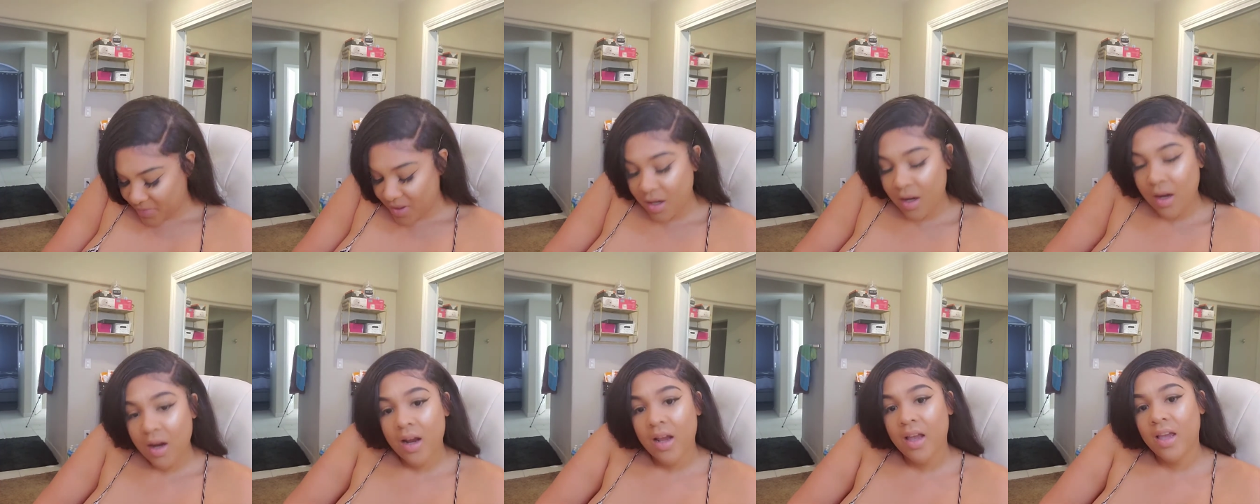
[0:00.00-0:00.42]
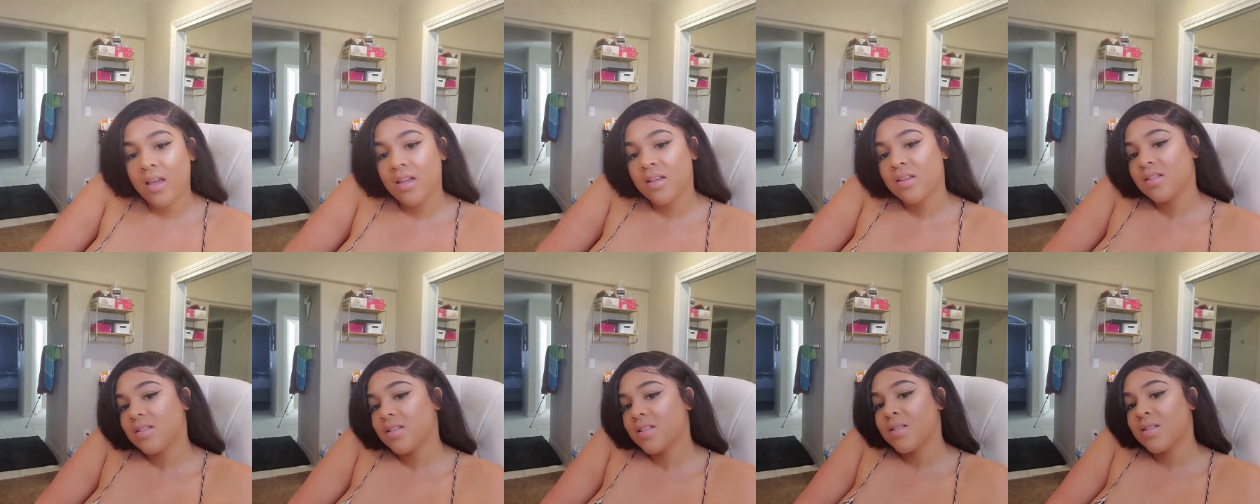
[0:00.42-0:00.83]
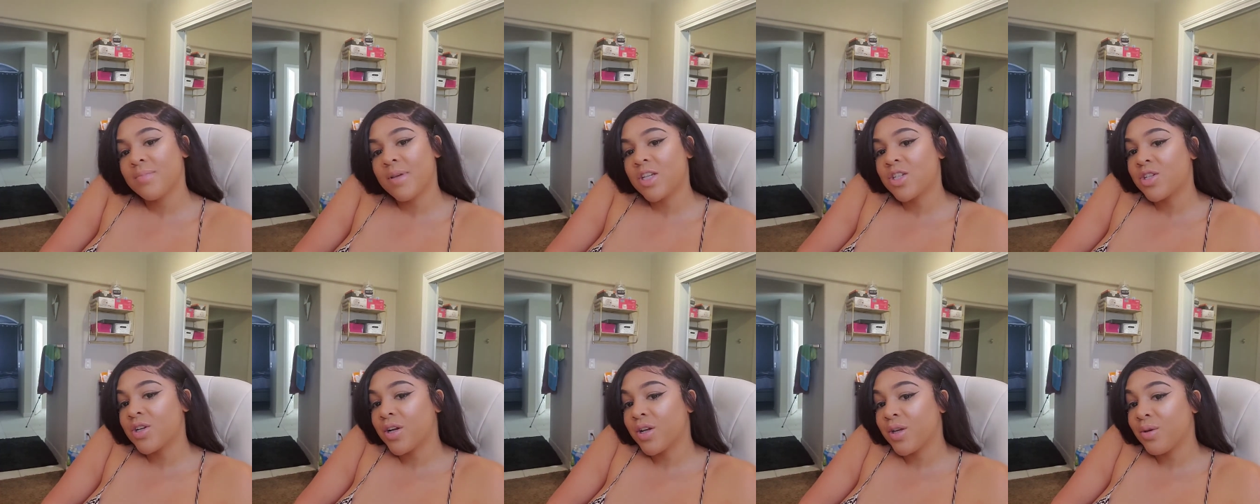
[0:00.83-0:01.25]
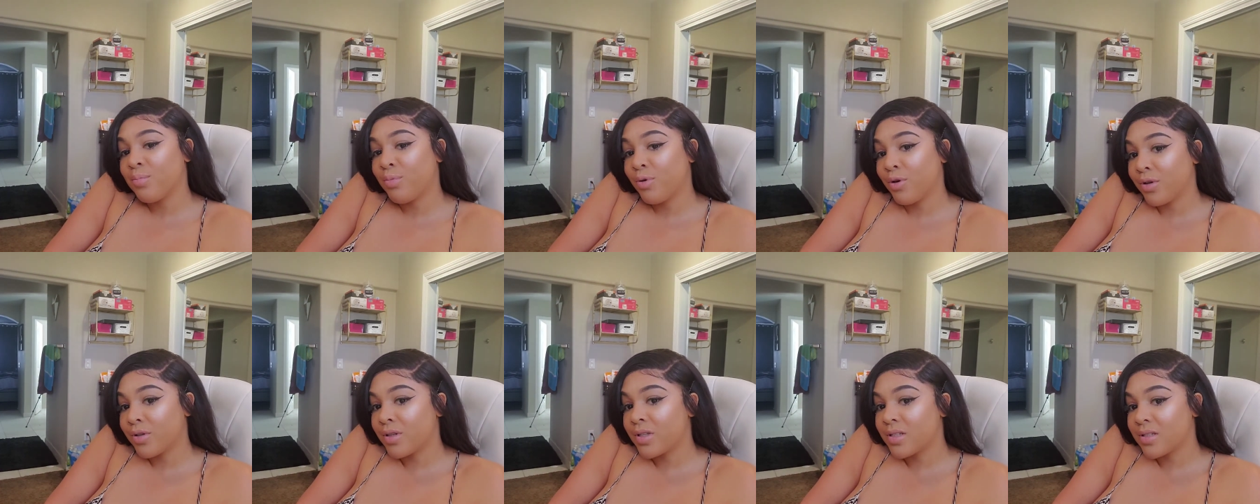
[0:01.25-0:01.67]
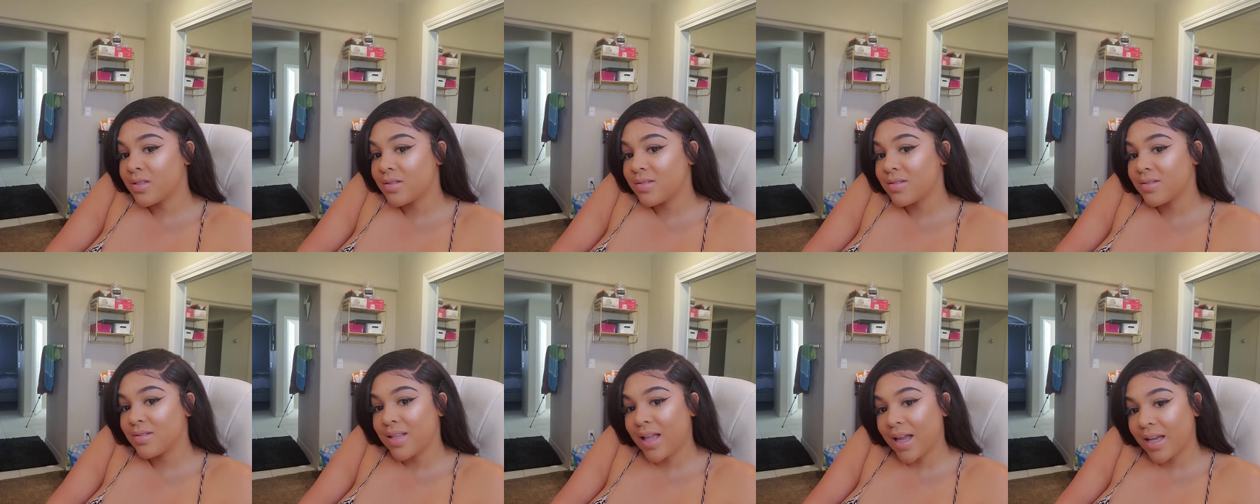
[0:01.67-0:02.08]
All right, just make sure you pull this,
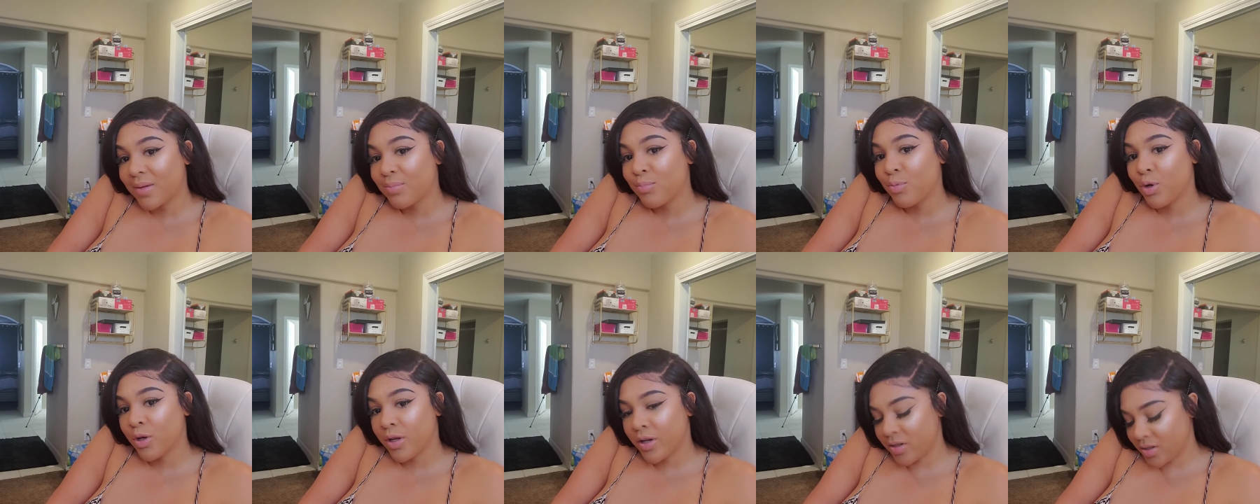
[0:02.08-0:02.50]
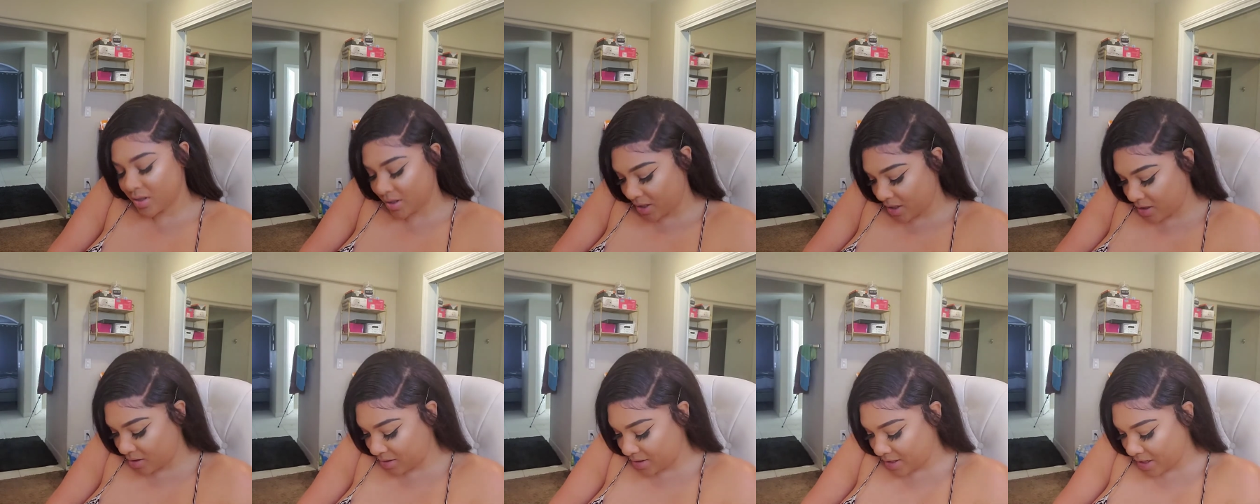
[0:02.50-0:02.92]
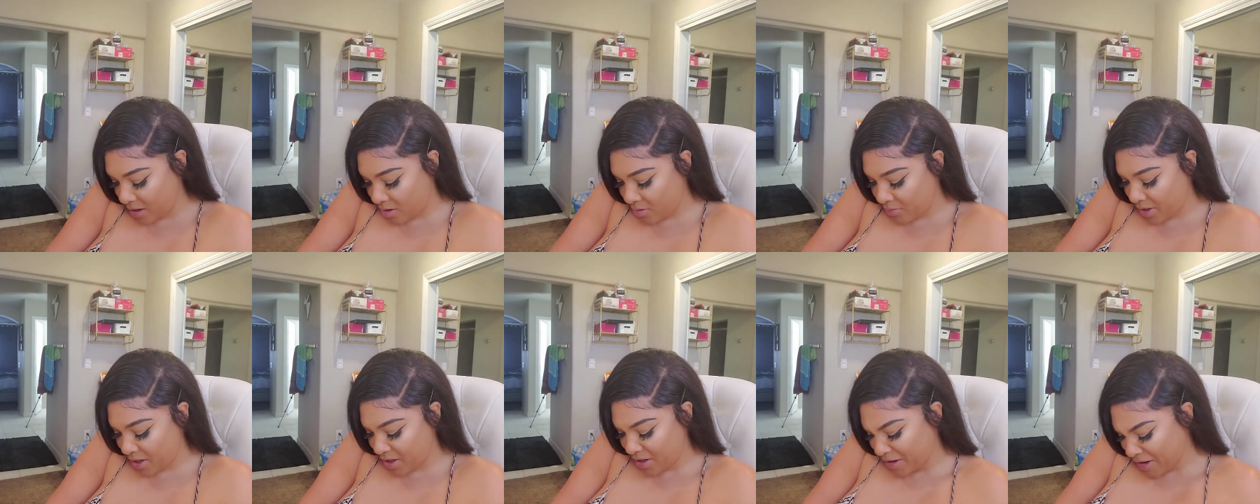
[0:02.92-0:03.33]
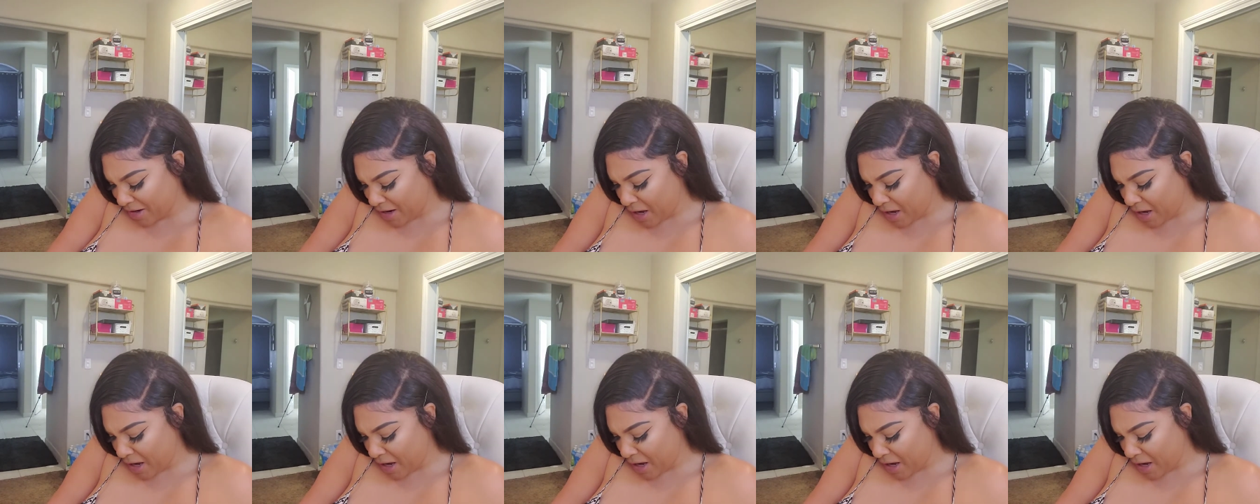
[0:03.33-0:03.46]
like pull your skin downward.